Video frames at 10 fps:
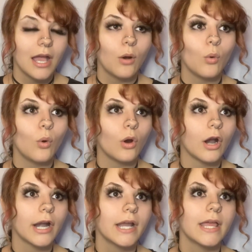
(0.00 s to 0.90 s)

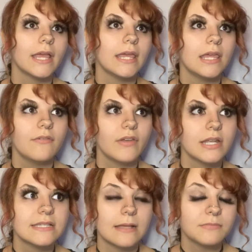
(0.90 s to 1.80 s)
Or even
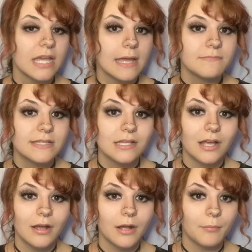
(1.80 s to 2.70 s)
sometimes
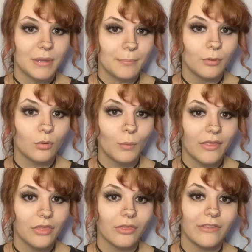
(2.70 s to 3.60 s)
people
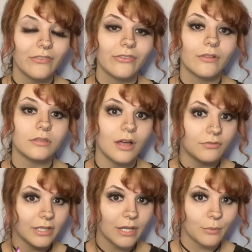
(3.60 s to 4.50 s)
with this love
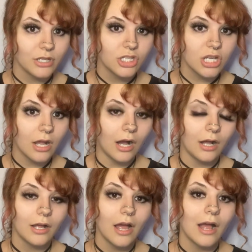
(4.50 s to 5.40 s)
language
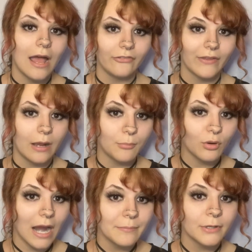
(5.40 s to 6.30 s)
as like a
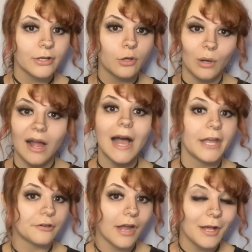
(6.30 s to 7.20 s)
primary or a
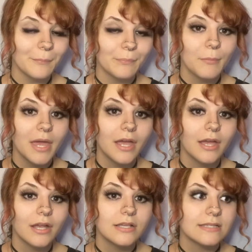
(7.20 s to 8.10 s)
higher up,
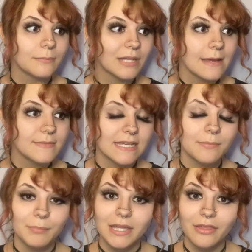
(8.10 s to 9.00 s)
sometimes it
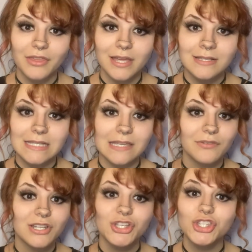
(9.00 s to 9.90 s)
can be things
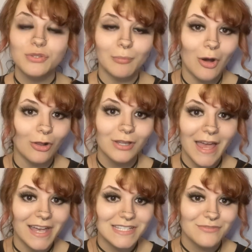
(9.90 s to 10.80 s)
even as small
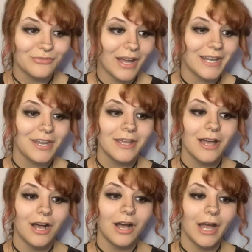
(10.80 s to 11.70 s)
as finding
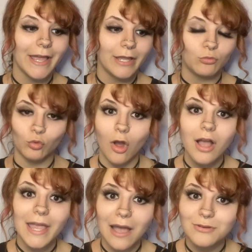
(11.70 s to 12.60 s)
a
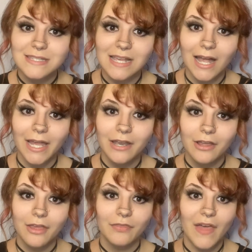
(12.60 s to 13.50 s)
rock outside
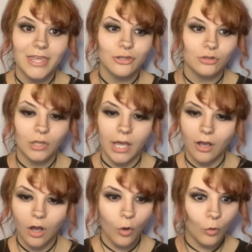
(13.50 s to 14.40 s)
that you're like,
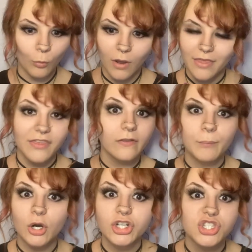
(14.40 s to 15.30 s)
oh, this
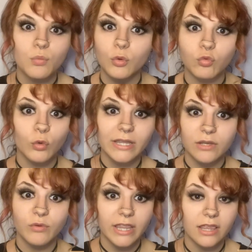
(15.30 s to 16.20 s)
person would really,
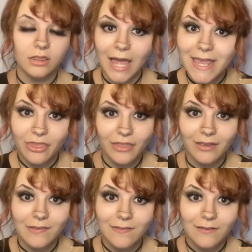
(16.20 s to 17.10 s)
really like
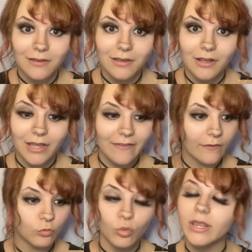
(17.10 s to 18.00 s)
this. It's
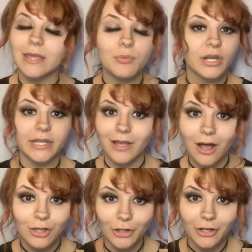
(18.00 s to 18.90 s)
a really pretty
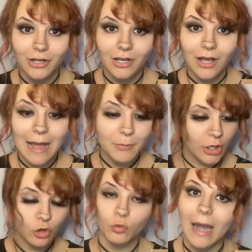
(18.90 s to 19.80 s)
color. I'm going to
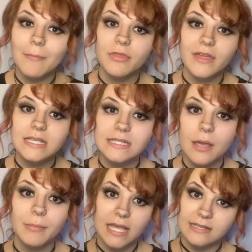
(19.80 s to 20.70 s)
grab this
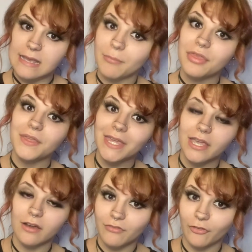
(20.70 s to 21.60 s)
because I'm
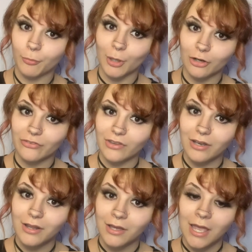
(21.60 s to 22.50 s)
thinking of this
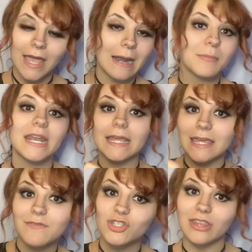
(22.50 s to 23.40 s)
person and I'm going to
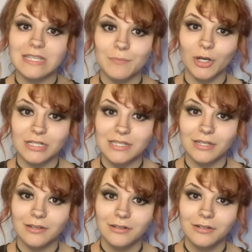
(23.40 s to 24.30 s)
give it to this person.